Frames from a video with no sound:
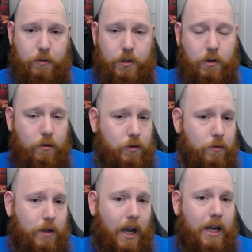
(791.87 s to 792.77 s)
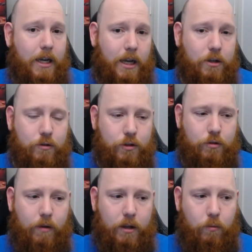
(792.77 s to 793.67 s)
So you do gain extra
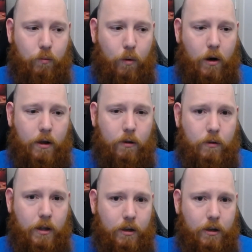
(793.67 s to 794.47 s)
strength while